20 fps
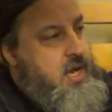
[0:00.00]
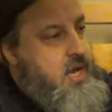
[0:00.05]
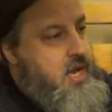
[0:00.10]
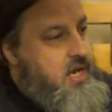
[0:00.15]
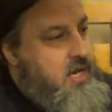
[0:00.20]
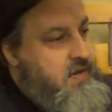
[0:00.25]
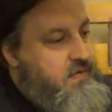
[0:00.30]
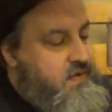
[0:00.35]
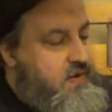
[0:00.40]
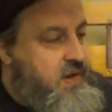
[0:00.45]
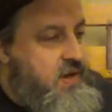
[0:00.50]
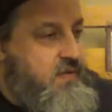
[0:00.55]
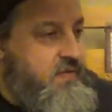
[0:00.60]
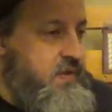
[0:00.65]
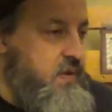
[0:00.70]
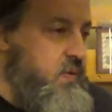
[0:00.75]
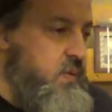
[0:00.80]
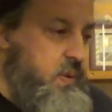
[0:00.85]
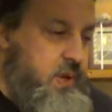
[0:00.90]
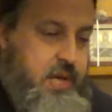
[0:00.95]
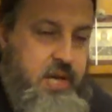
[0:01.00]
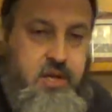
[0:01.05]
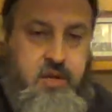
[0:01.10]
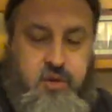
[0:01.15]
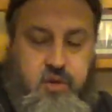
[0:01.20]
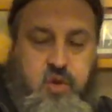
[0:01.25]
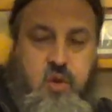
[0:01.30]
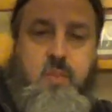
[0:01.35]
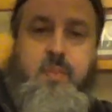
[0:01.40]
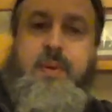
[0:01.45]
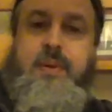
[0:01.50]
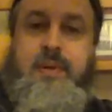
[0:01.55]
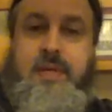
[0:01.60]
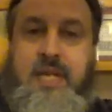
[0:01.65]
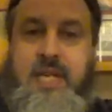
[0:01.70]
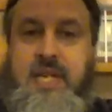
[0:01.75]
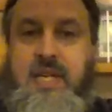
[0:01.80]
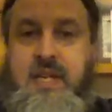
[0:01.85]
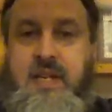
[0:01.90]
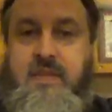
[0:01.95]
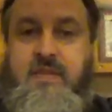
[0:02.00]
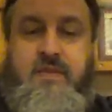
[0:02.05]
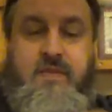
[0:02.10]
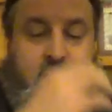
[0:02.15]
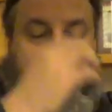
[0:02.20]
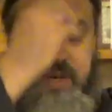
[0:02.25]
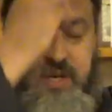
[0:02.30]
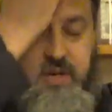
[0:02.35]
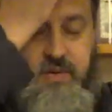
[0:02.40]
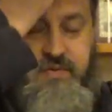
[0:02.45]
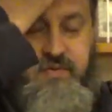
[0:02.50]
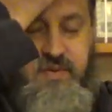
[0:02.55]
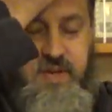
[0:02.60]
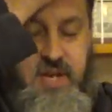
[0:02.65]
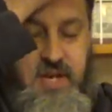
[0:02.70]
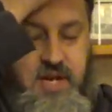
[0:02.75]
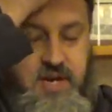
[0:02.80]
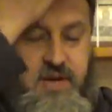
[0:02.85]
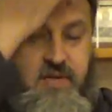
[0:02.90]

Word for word: And if, if you really do believe what you've done,